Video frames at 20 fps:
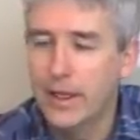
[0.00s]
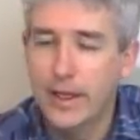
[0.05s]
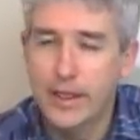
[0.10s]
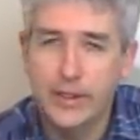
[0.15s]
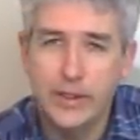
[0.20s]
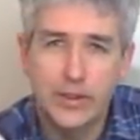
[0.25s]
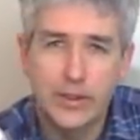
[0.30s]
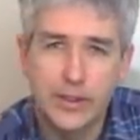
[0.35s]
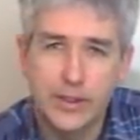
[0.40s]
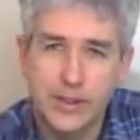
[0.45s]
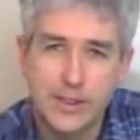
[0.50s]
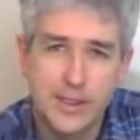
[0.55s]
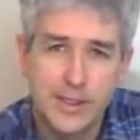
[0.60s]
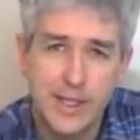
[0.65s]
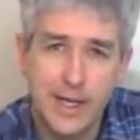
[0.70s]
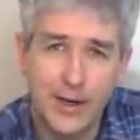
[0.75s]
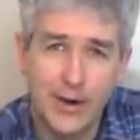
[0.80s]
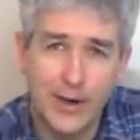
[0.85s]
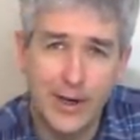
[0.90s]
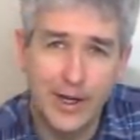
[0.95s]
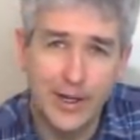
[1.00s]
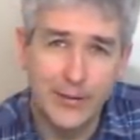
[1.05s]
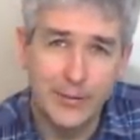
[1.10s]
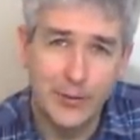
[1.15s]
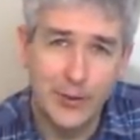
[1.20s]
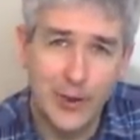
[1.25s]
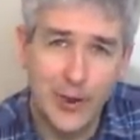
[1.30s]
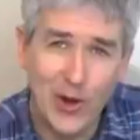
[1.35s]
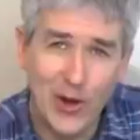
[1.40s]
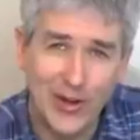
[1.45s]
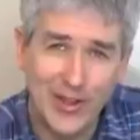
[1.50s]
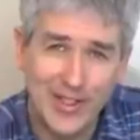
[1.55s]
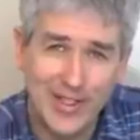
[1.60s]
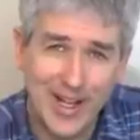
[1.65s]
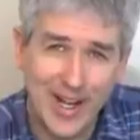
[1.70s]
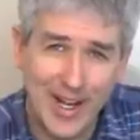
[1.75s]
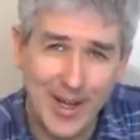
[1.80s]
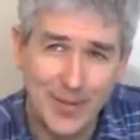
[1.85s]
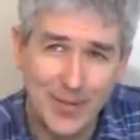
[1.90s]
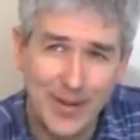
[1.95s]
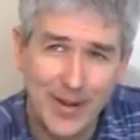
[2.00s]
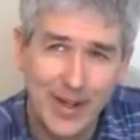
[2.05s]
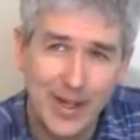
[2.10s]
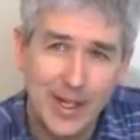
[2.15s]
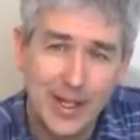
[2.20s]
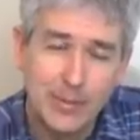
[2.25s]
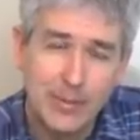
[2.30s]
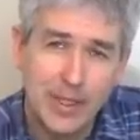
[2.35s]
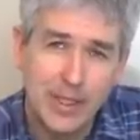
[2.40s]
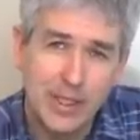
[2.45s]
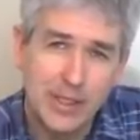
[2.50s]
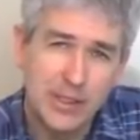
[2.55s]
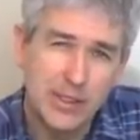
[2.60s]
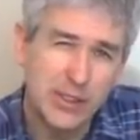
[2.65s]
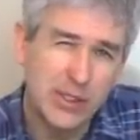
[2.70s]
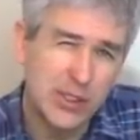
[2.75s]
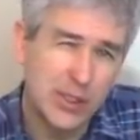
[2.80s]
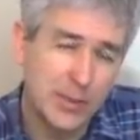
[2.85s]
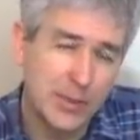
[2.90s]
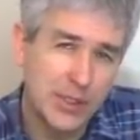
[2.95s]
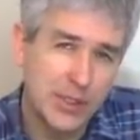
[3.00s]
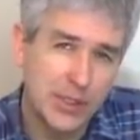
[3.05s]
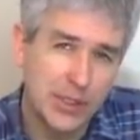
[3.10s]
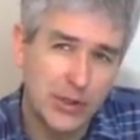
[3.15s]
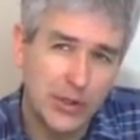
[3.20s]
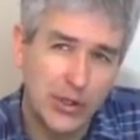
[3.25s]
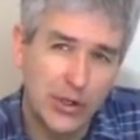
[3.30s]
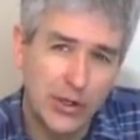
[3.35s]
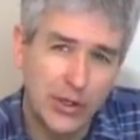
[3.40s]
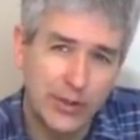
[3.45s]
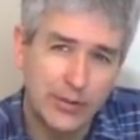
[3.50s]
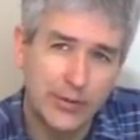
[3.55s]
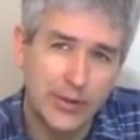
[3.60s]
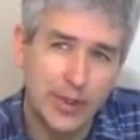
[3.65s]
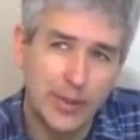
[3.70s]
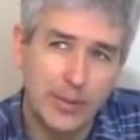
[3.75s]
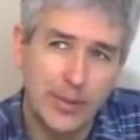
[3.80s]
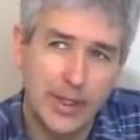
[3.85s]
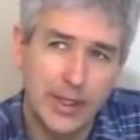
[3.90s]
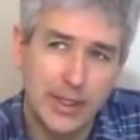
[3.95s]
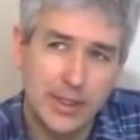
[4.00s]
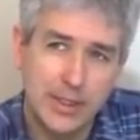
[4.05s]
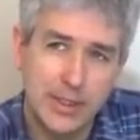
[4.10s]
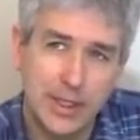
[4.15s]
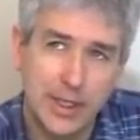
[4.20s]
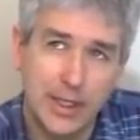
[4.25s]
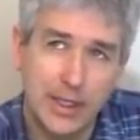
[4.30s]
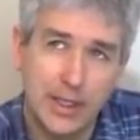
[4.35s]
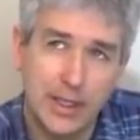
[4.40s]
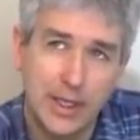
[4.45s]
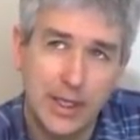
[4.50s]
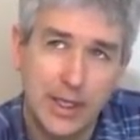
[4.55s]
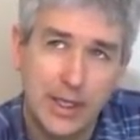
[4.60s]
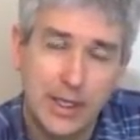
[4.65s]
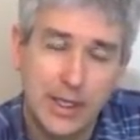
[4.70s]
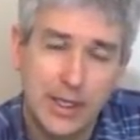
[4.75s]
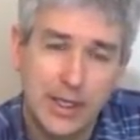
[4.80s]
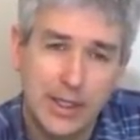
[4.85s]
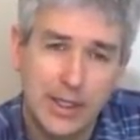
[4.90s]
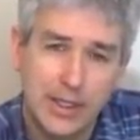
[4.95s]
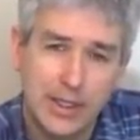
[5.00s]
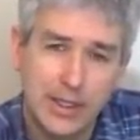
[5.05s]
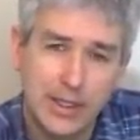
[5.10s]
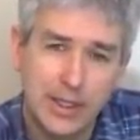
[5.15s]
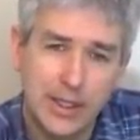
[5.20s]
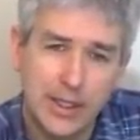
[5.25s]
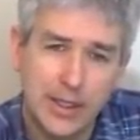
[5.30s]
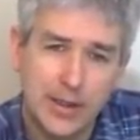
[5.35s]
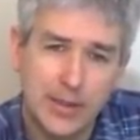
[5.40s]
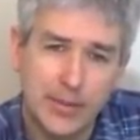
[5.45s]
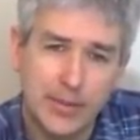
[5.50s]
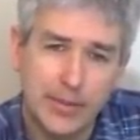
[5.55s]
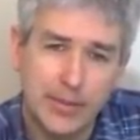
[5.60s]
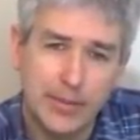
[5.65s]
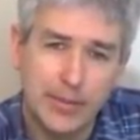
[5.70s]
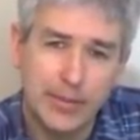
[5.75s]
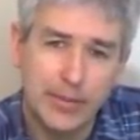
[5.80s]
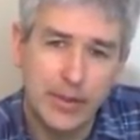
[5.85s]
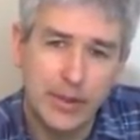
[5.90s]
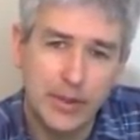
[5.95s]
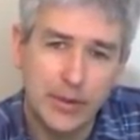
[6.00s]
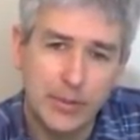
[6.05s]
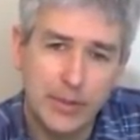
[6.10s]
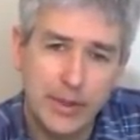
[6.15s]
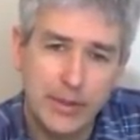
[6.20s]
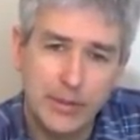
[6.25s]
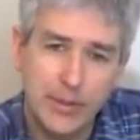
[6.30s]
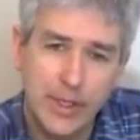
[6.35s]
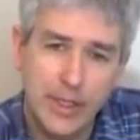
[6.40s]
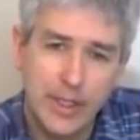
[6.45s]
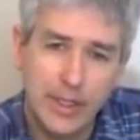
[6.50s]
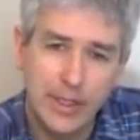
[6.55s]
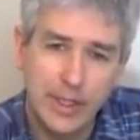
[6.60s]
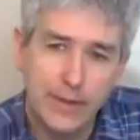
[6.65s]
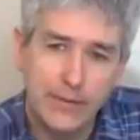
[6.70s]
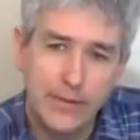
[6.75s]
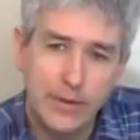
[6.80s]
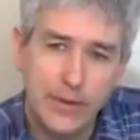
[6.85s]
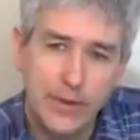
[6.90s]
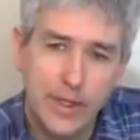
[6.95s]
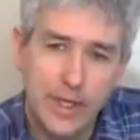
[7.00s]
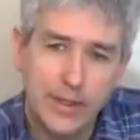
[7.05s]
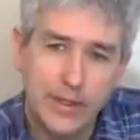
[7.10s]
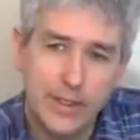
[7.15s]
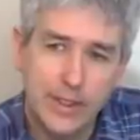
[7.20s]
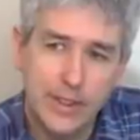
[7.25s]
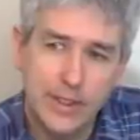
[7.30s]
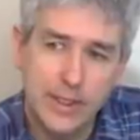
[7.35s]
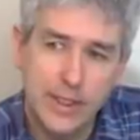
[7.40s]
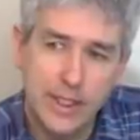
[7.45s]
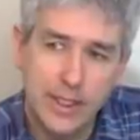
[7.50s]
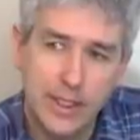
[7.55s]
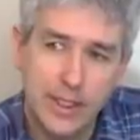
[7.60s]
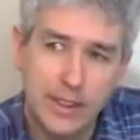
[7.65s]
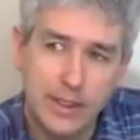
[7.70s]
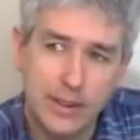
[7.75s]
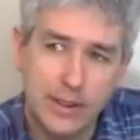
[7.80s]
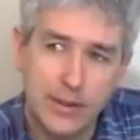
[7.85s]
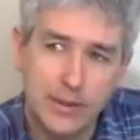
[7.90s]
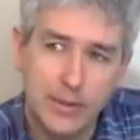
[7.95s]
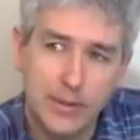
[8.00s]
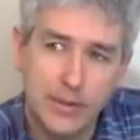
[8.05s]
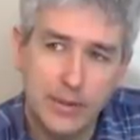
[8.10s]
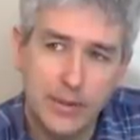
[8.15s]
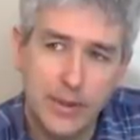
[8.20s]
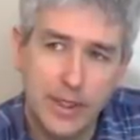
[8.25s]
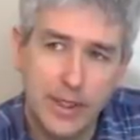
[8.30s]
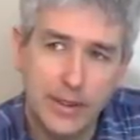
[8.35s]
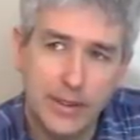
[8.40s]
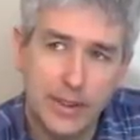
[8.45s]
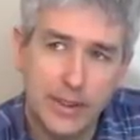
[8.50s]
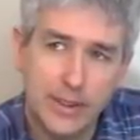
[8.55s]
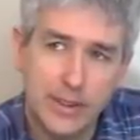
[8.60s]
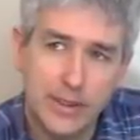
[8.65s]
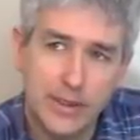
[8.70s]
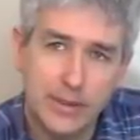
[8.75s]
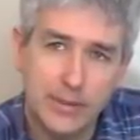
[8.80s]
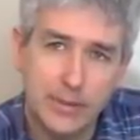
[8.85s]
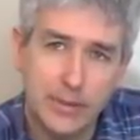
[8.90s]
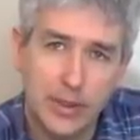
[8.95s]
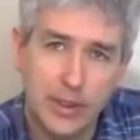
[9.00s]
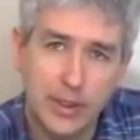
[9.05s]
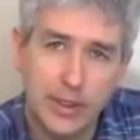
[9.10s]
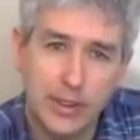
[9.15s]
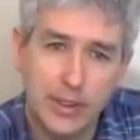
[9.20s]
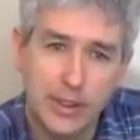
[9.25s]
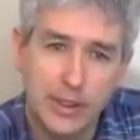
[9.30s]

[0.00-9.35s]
you can stare at it for a long time because there's so much to learn from this. And you'll be reading, if you get this kit, you'll be reading this book,